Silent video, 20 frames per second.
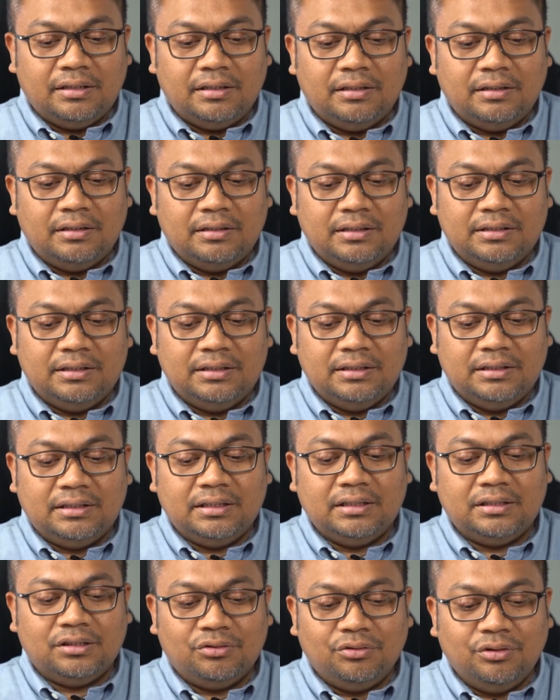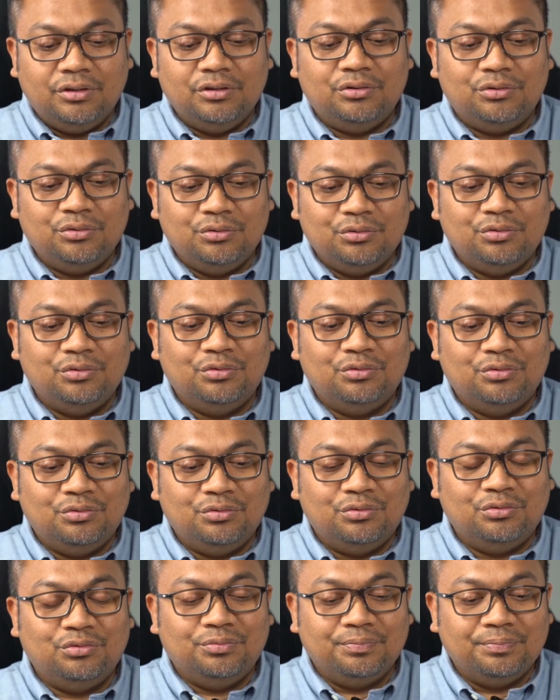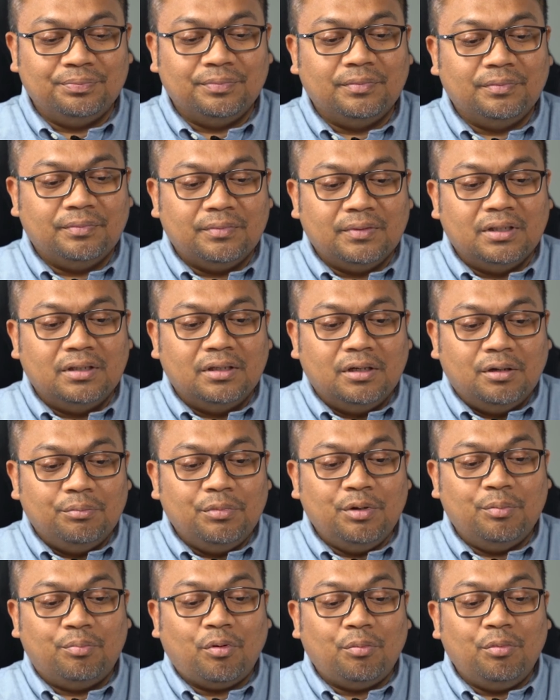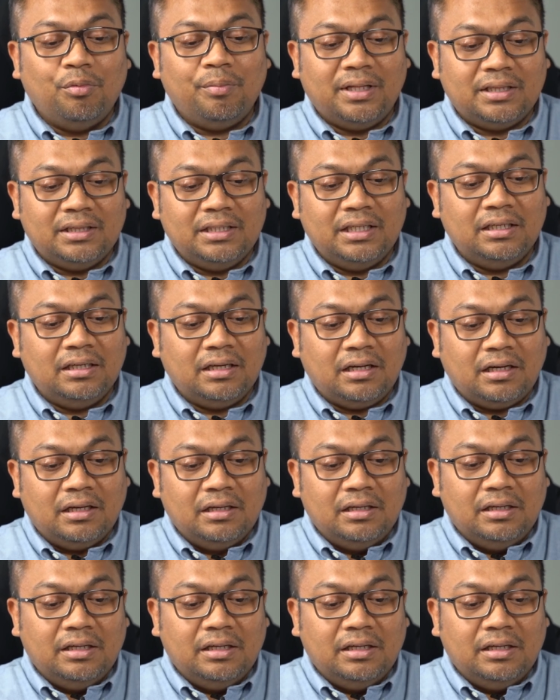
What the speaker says: This is just going to be problematic lah.